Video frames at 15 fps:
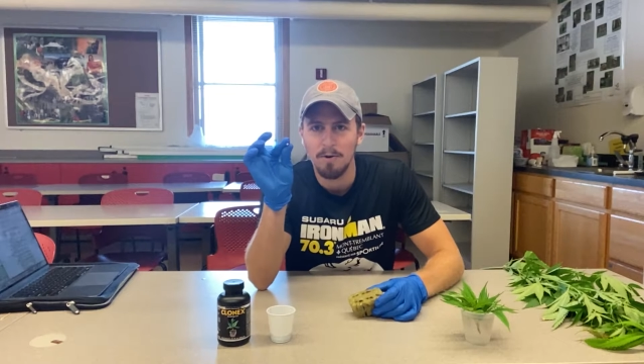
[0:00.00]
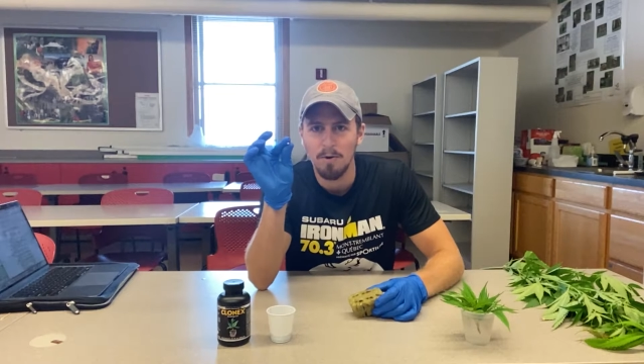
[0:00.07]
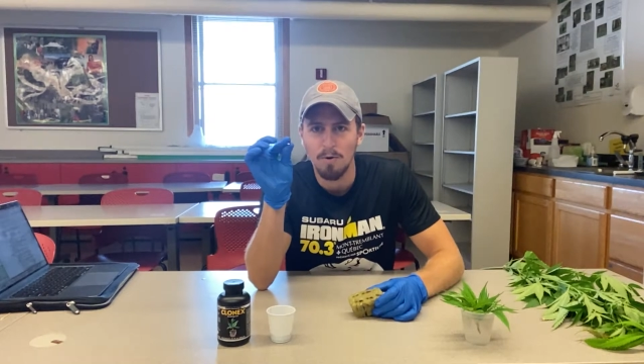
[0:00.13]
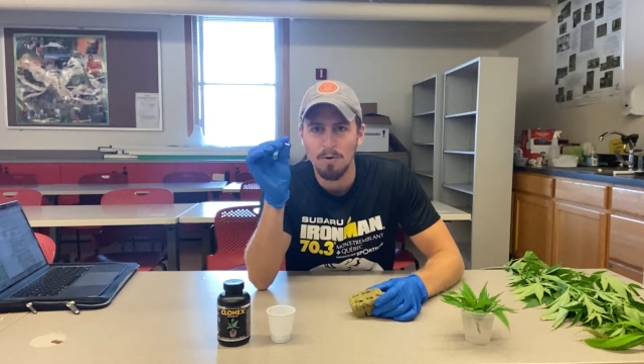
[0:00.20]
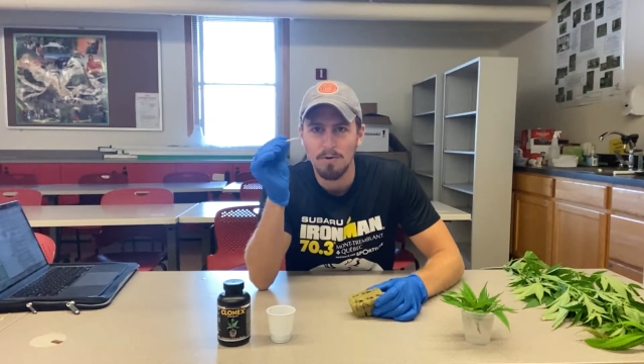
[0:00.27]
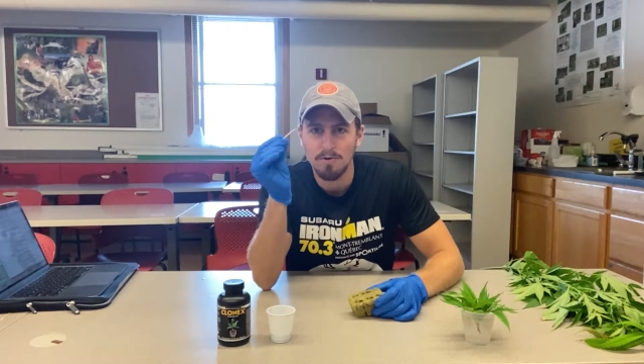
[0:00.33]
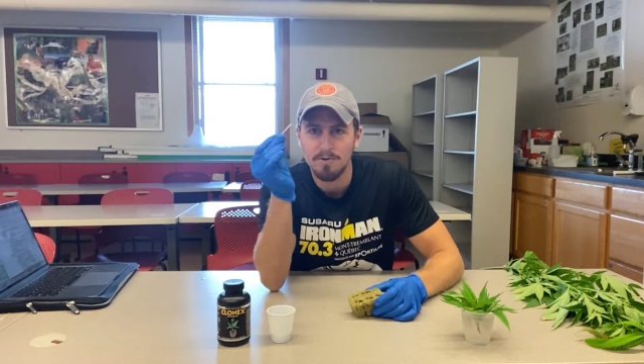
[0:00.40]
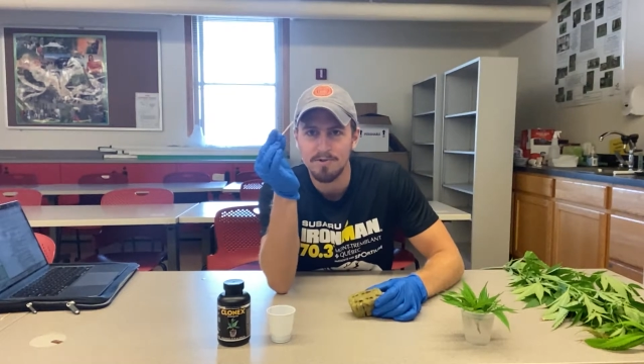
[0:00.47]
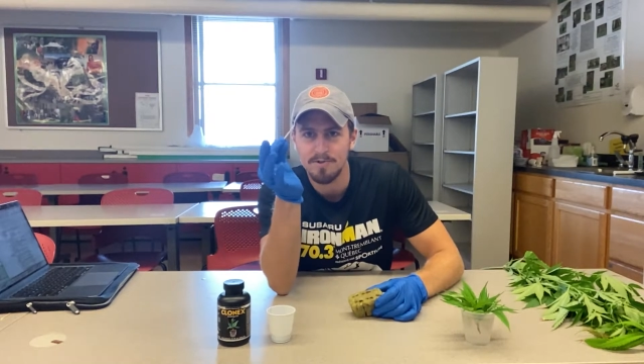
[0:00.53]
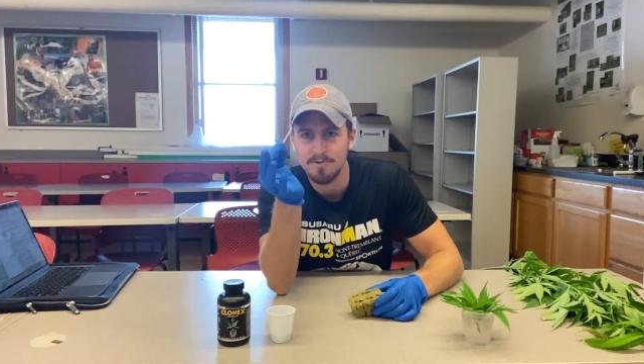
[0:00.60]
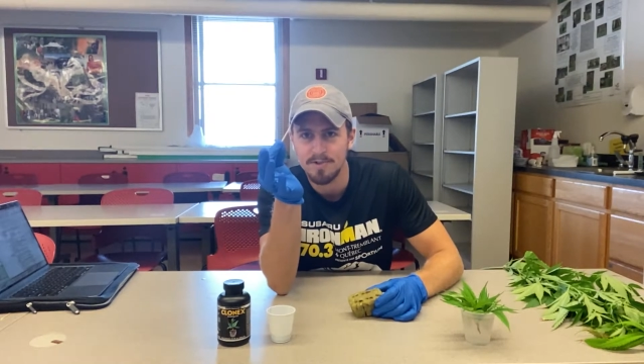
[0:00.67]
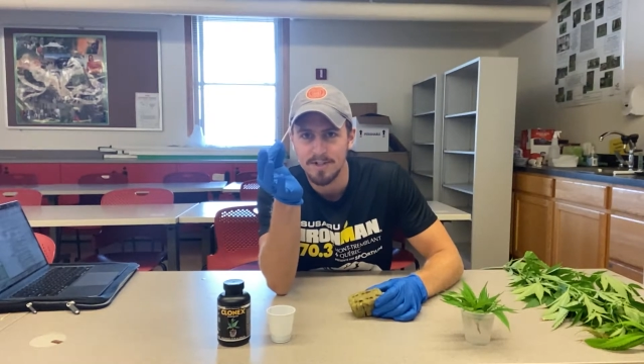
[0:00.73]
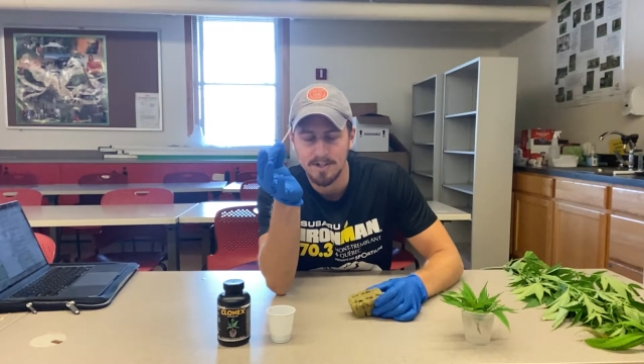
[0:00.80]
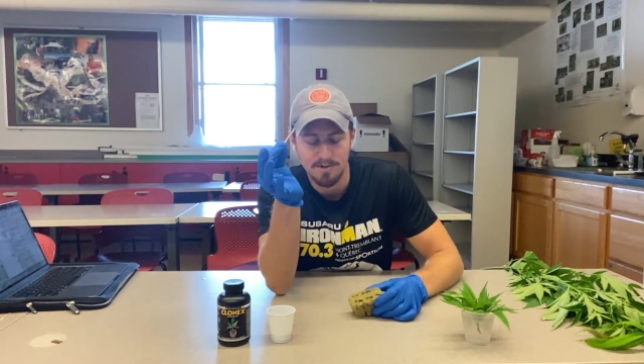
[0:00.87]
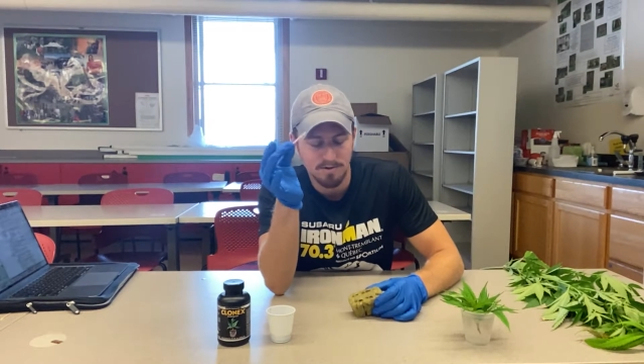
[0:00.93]
holes
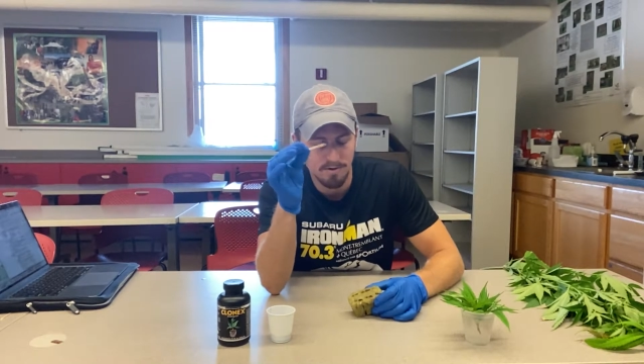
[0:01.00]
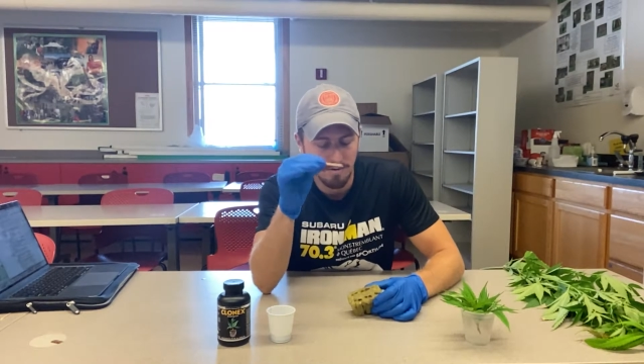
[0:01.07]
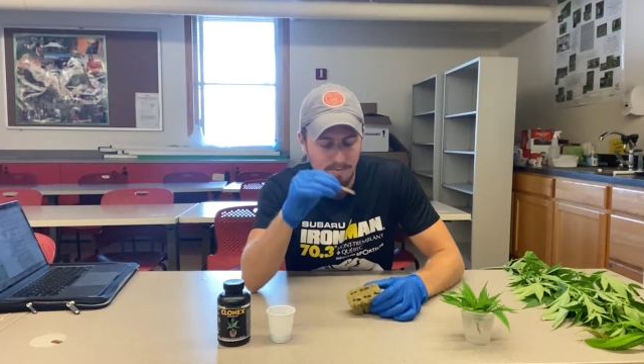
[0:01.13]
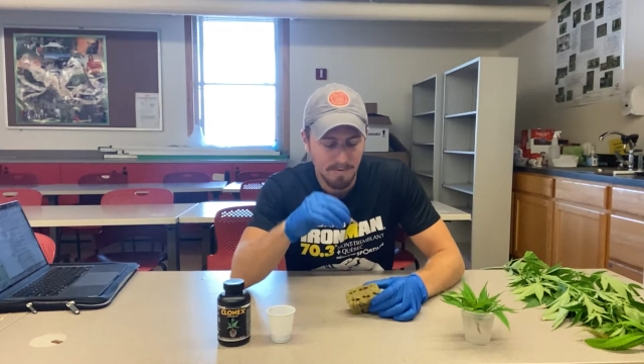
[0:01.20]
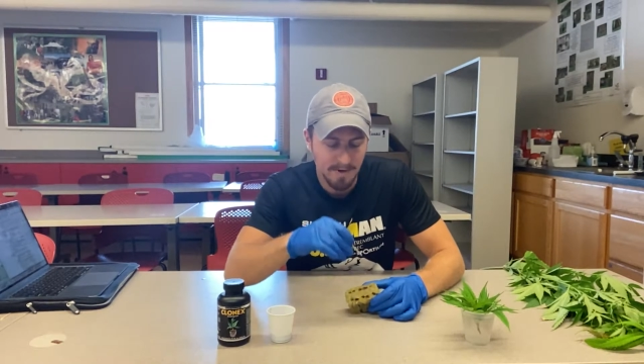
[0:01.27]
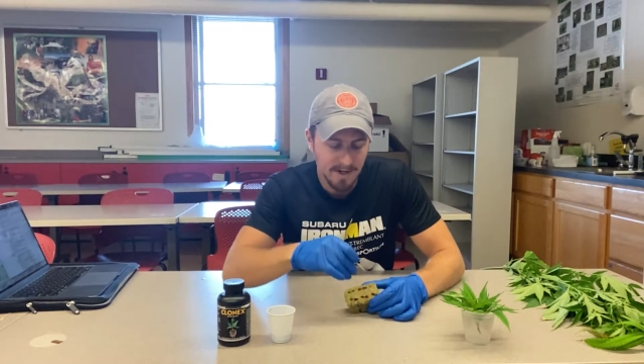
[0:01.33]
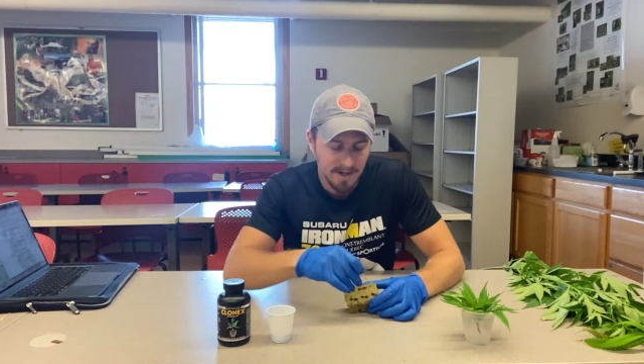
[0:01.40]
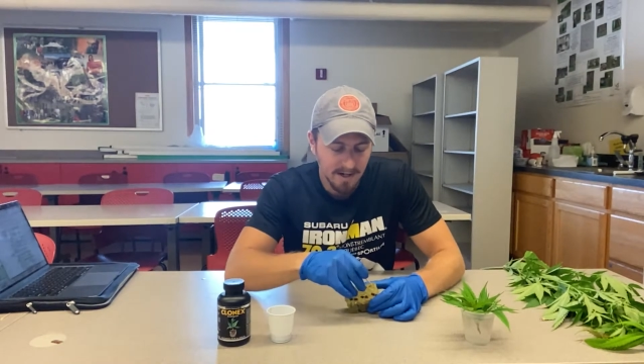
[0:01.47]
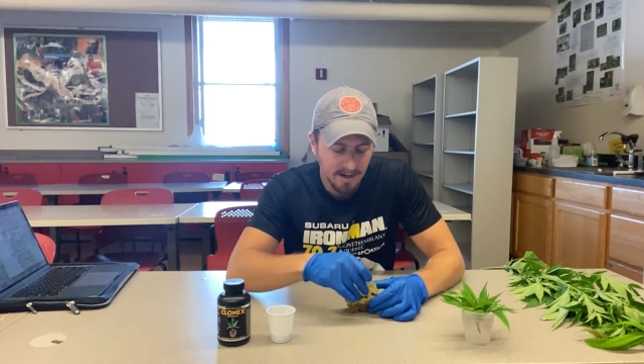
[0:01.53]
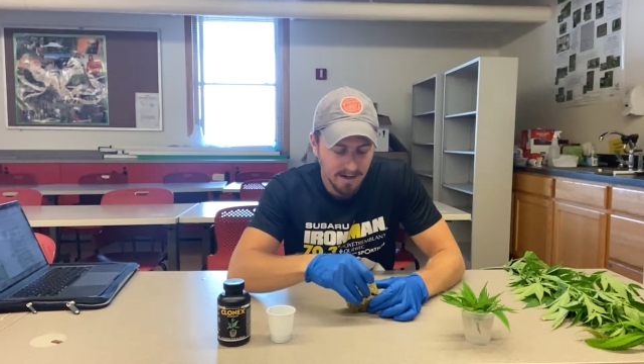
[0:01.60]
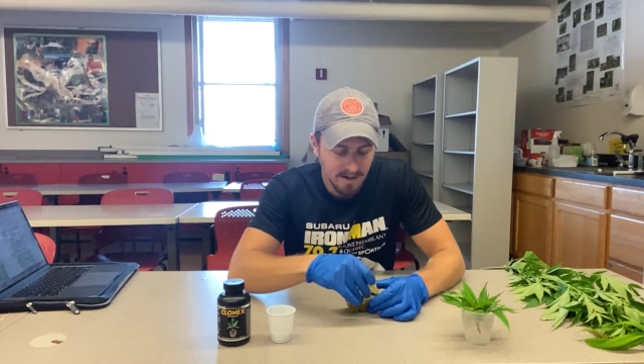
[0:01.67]
using a toothpick